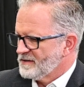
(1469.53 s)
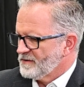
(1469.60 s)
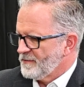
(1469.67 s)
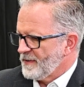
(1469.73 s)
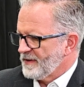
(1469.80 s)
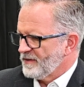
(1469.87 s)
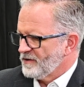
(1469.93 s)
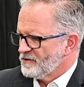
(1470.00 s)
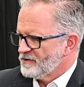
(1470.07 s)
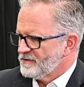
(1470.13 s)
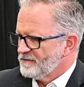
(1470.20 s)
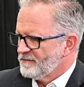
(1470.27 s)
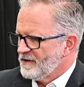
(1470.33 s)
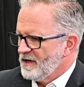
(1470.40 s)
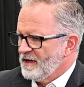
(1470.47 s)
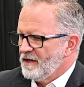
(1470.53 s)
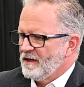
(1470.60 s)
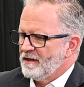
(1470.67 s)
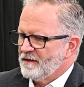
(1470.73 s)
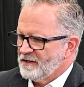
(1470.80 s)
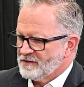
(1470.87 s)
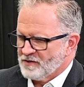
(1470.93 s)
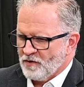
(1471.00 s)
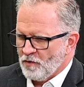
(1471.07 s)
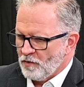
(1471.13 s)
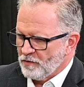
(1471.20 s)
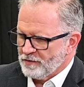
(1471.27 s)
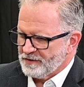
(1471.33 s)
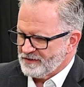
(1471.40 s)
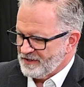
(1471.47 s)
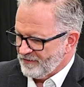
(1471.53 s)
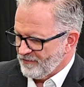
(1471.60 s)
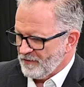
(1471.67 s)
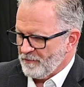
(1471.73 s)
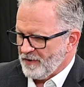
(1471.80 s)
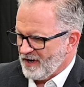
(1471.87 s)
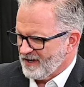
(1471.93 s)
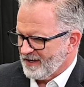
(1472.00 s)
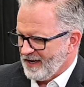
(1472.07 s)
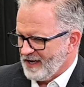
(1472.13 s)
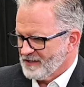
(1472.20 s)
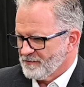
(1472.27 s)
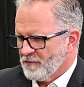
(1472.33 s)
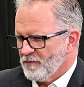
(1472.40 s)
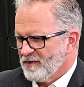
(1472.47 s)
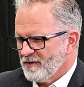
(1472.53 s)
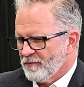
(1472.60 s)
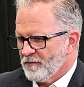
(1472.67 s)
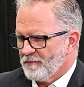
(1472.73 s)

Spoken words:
So, that's a whole different podcast, but one that